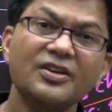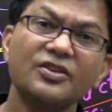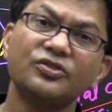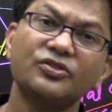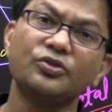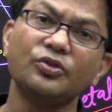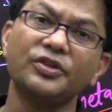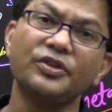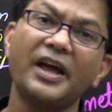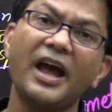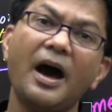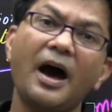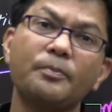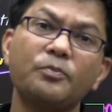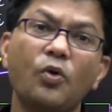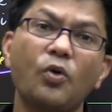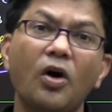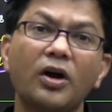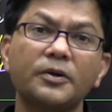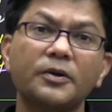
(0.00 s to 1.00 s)
So they
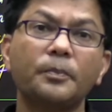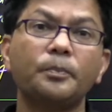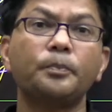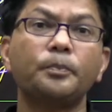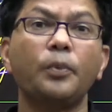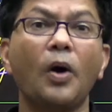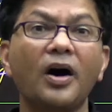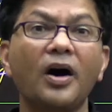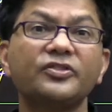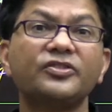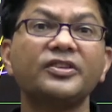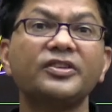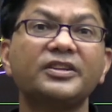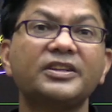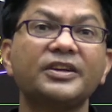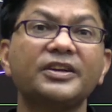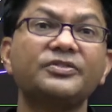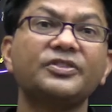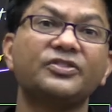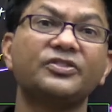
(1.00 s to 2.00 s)
have got
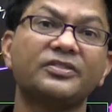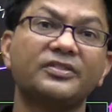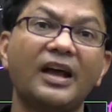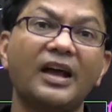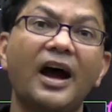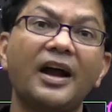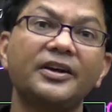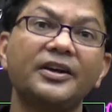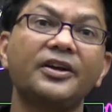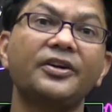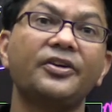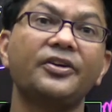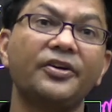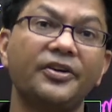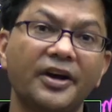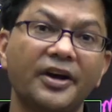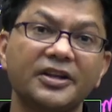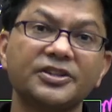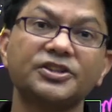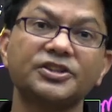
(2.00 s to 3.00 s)
positive standard
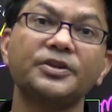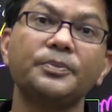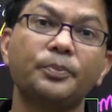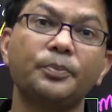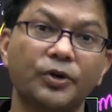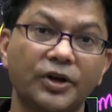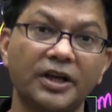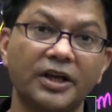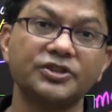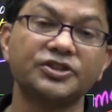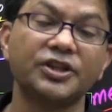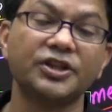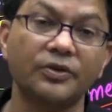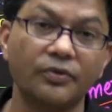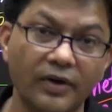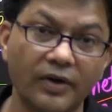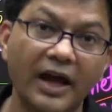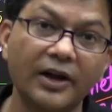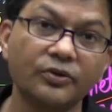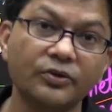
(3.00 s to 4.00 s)
reduction potential
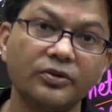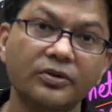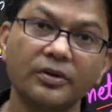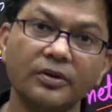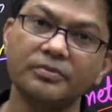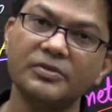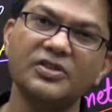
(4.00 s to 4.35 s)
value,